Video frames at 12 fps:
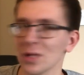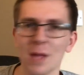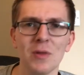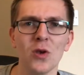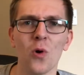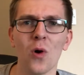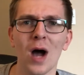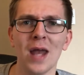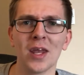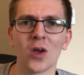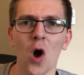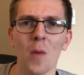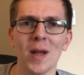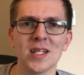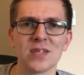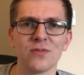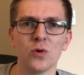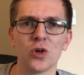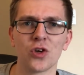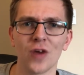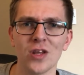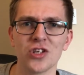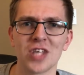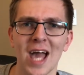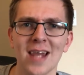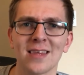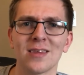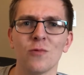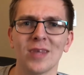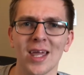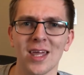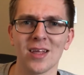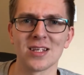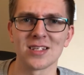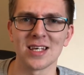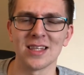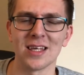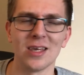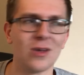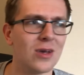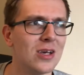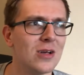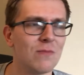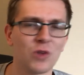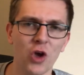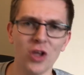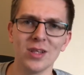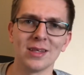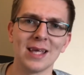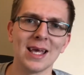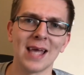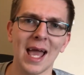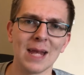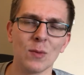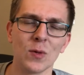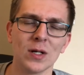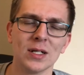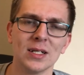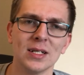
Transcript: Let me know in the comments if you cringed anything ridiculously that you couldn't take anymore.